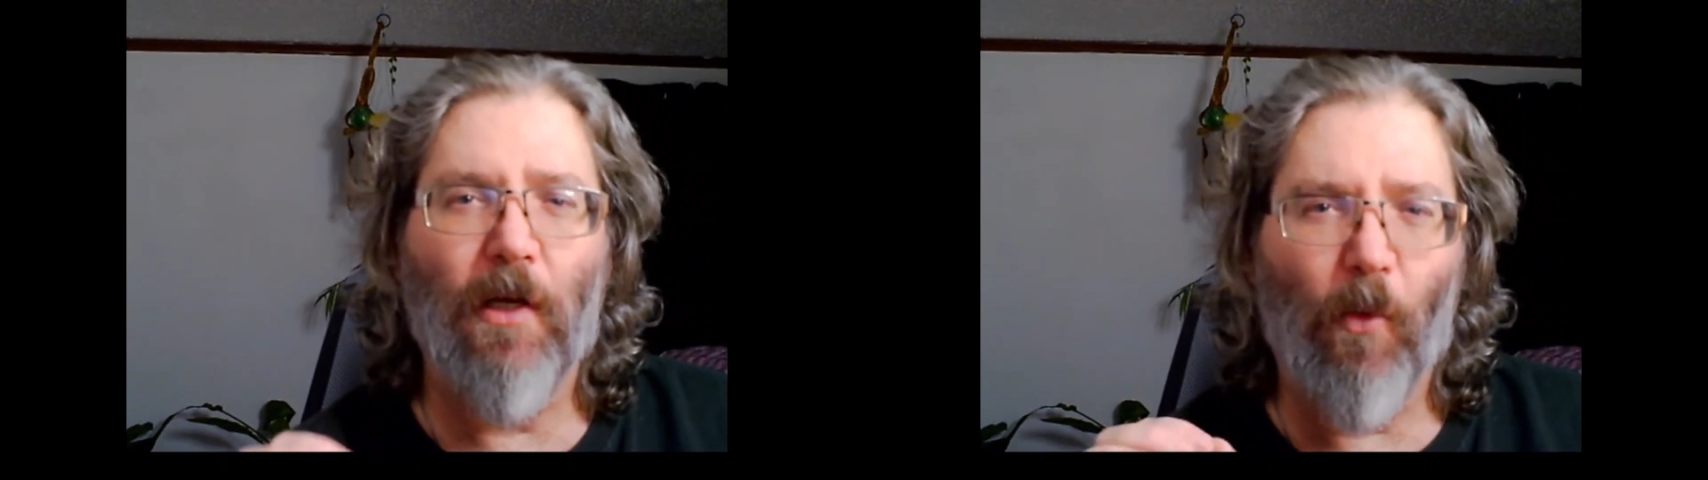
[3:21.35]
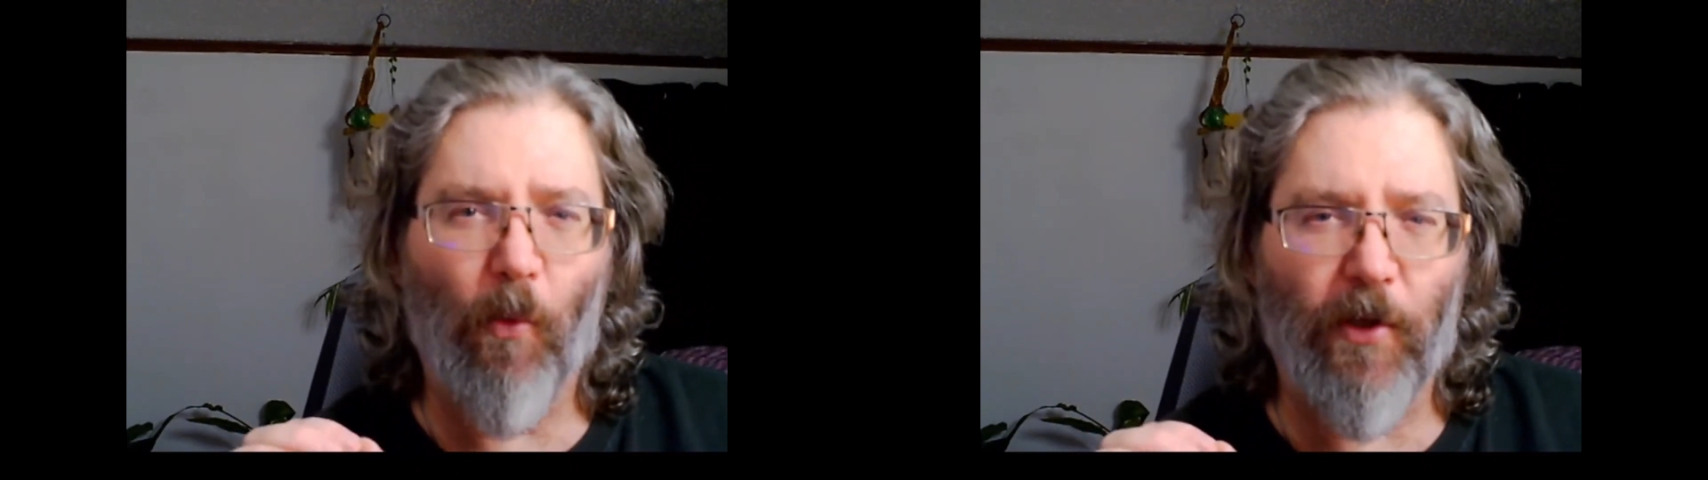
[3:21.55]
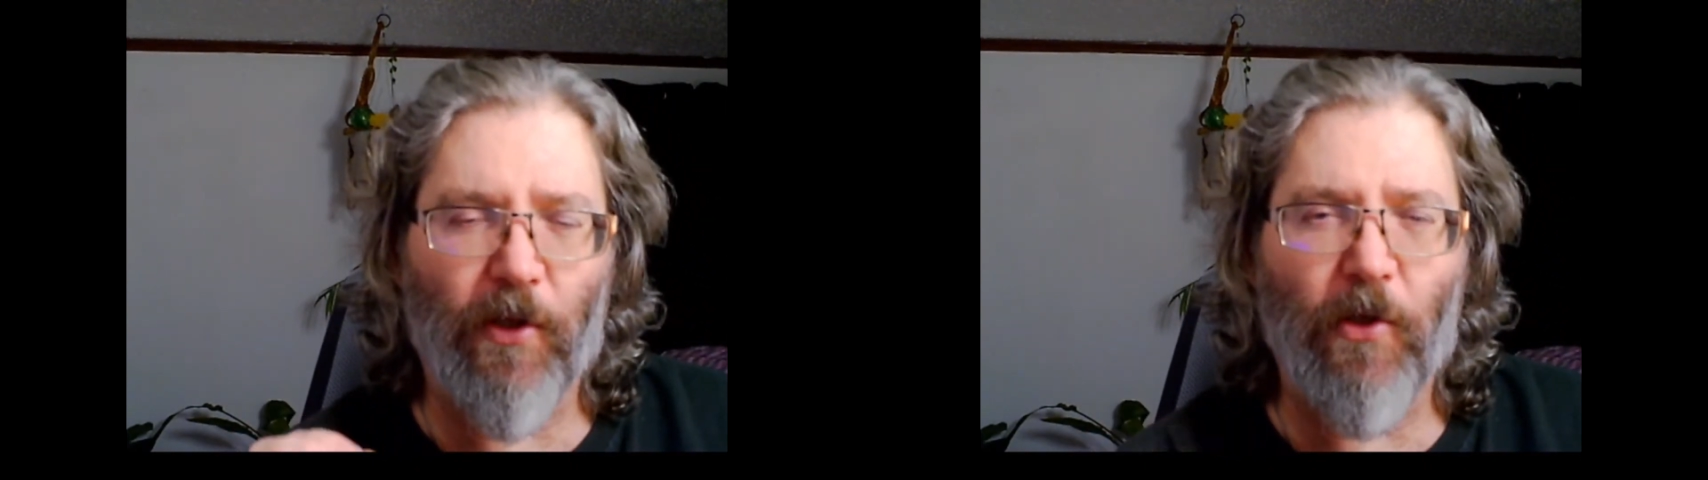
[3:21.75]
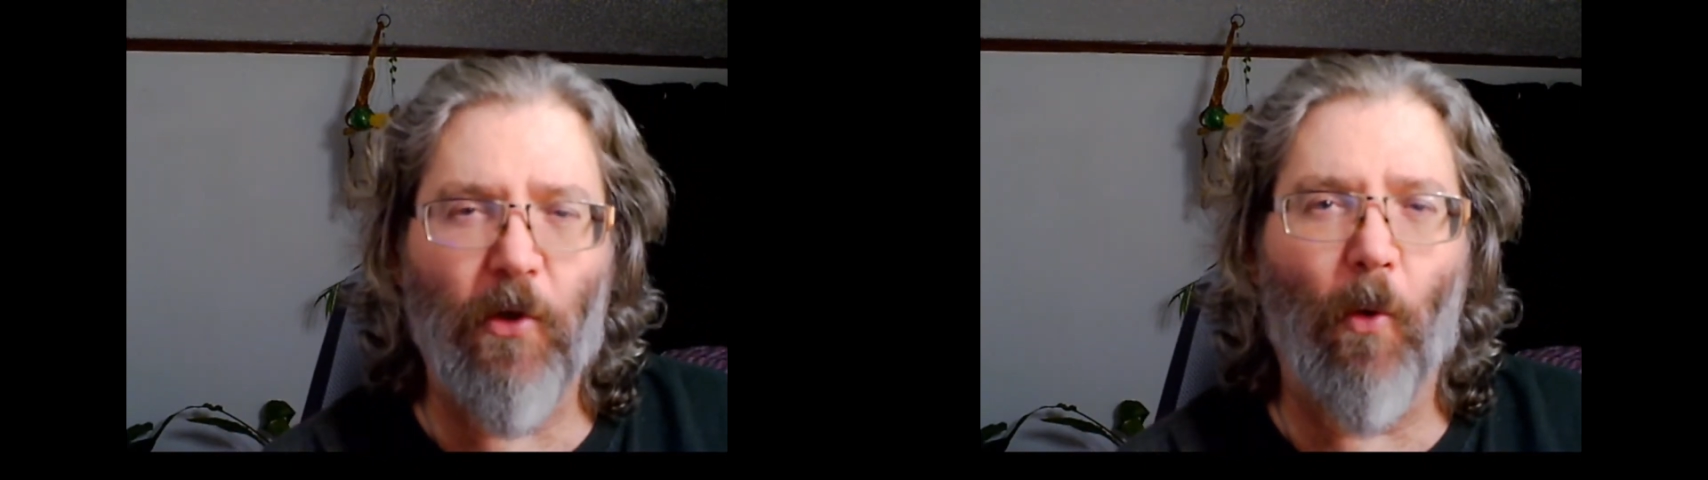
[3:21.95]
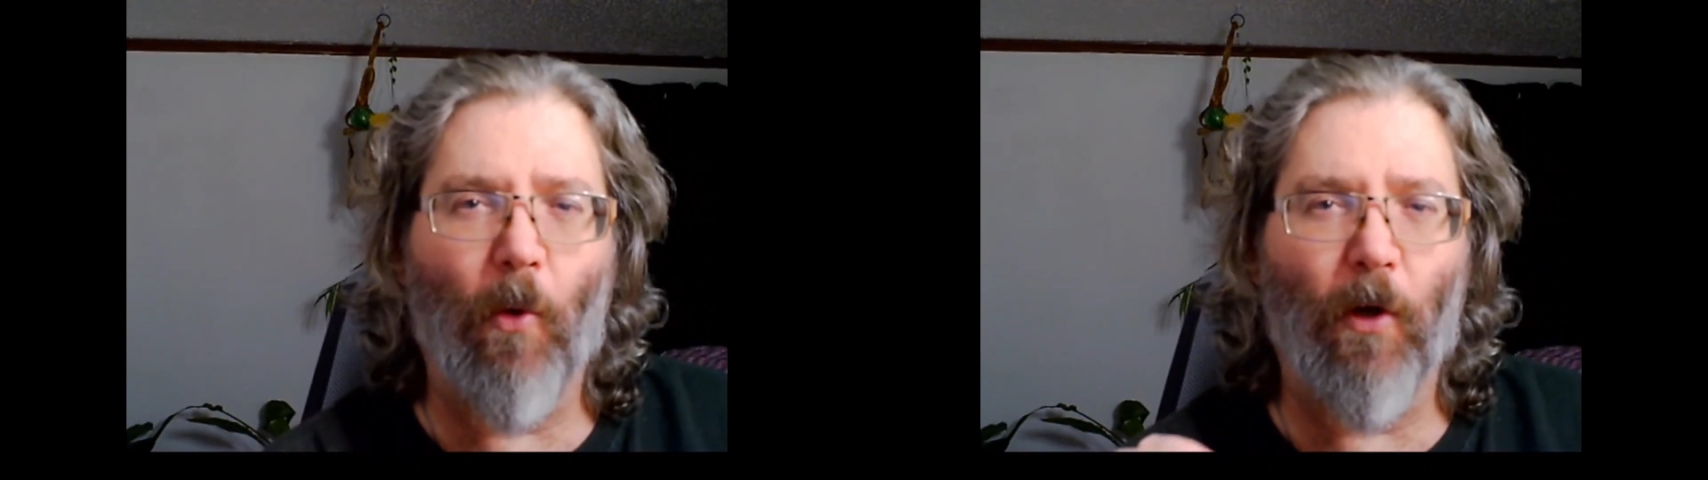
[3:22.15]
with
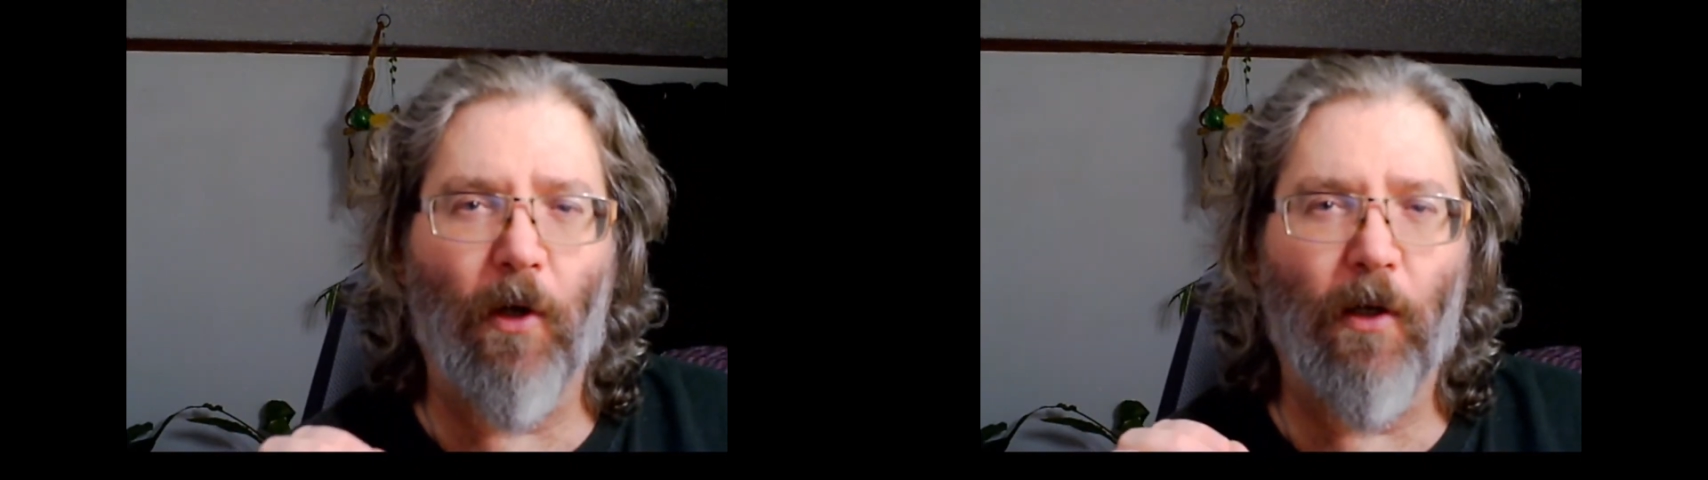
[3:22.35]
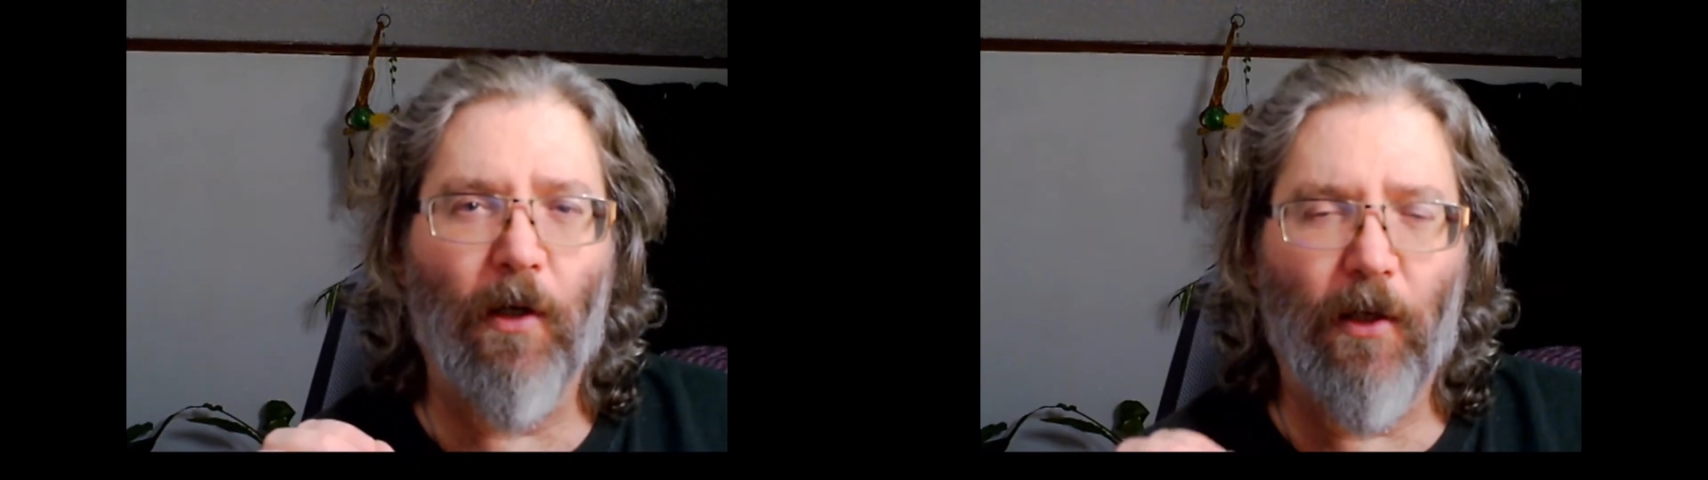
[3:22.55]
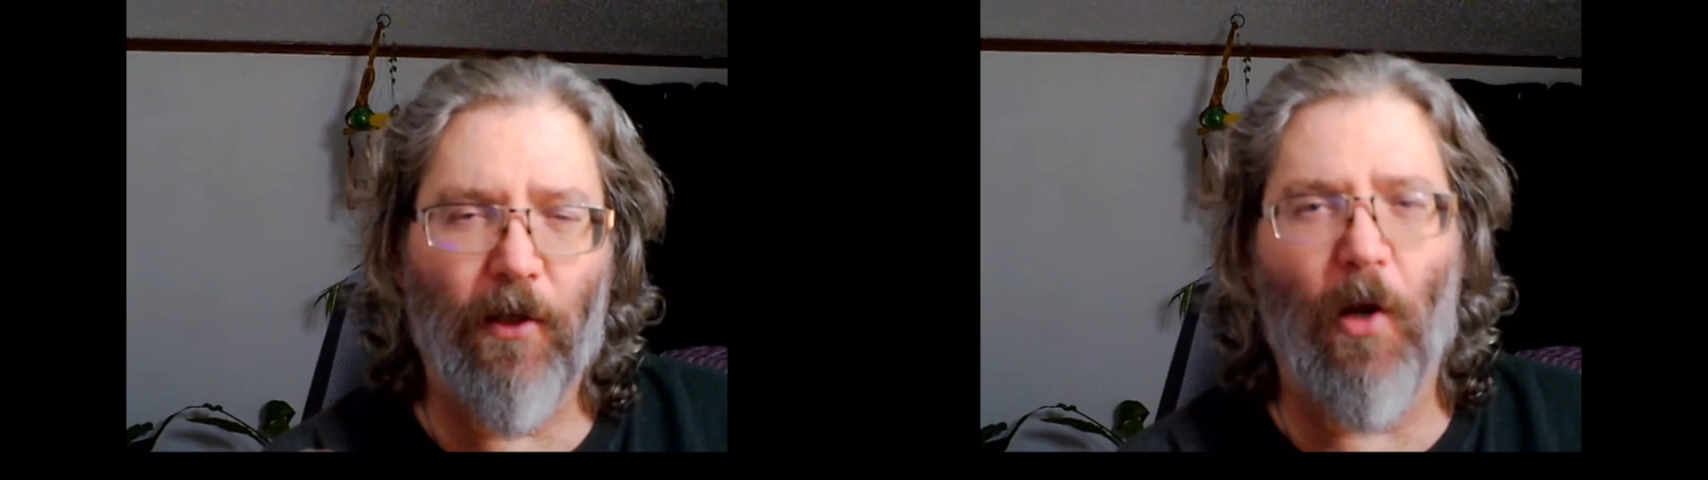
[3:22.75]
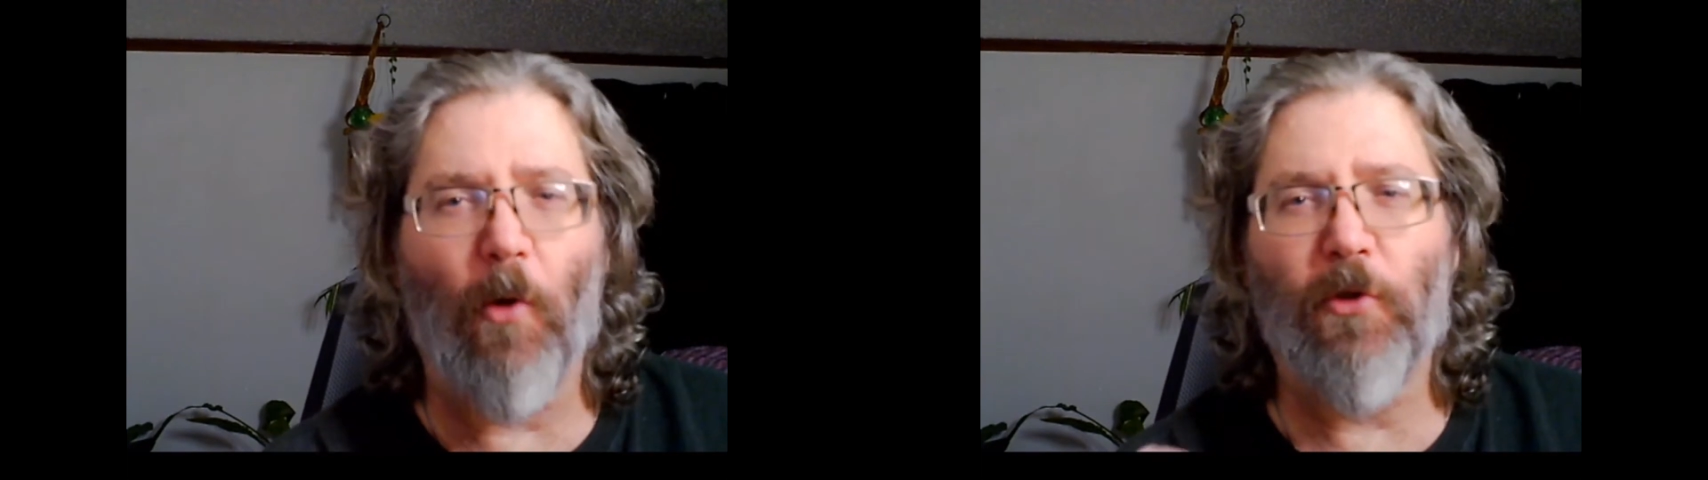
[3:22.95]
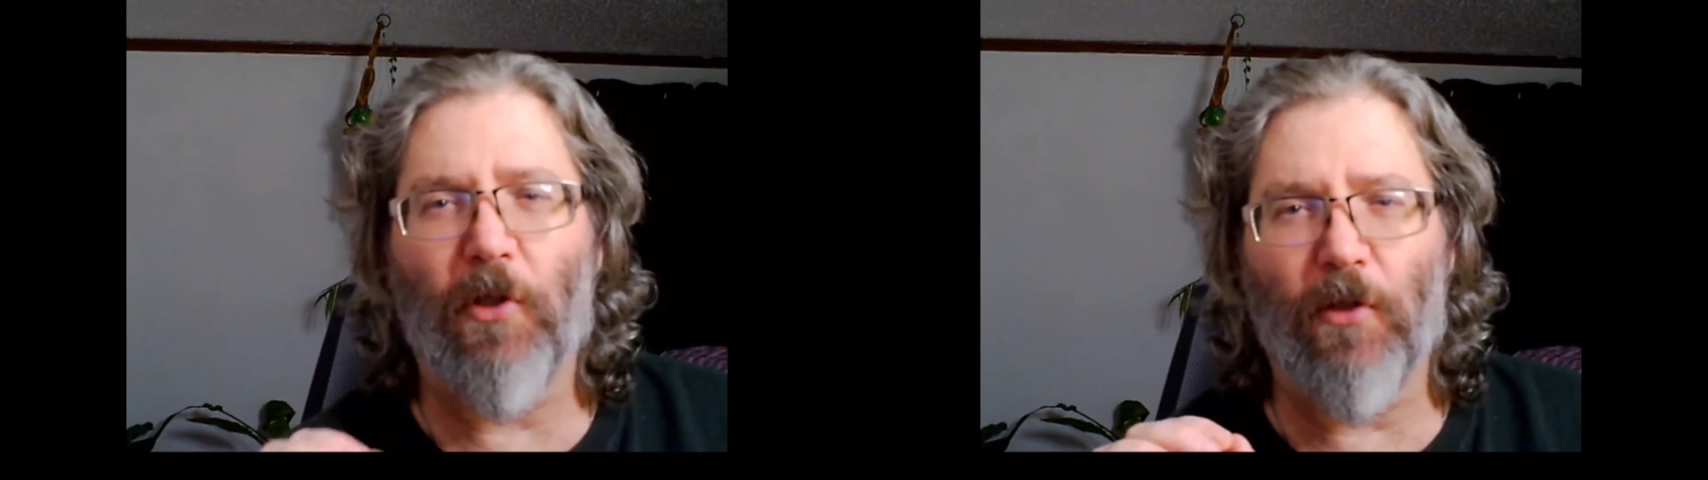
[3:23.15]
your
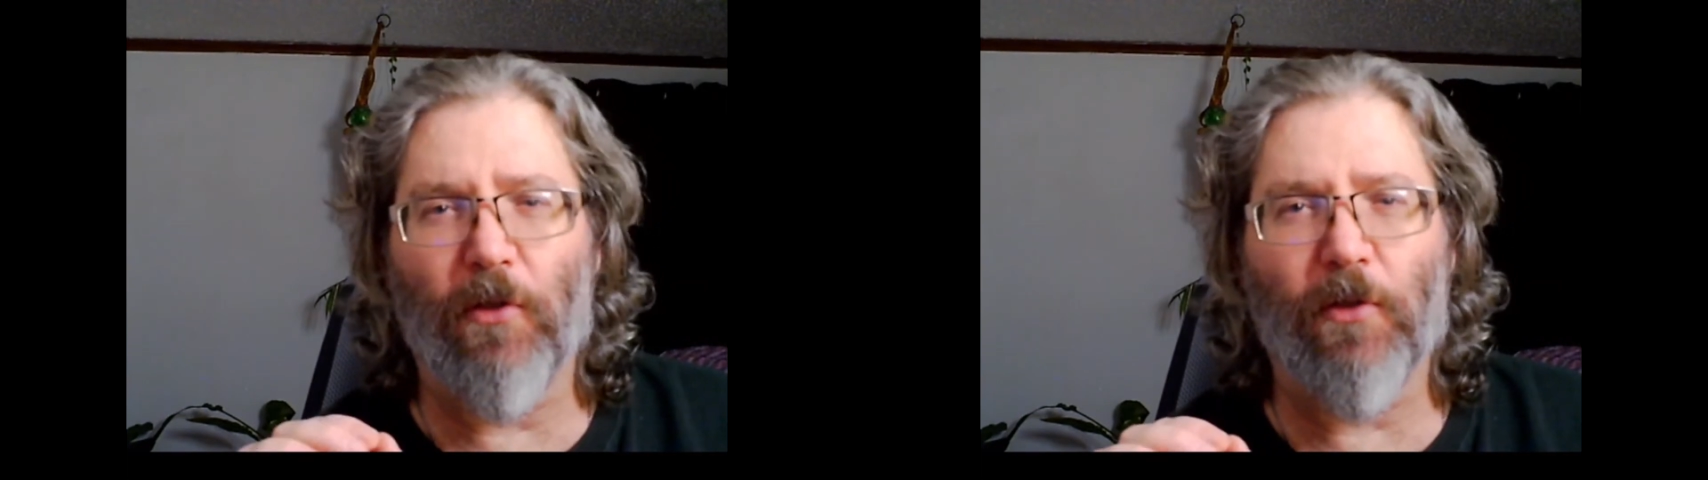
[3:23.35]
notions.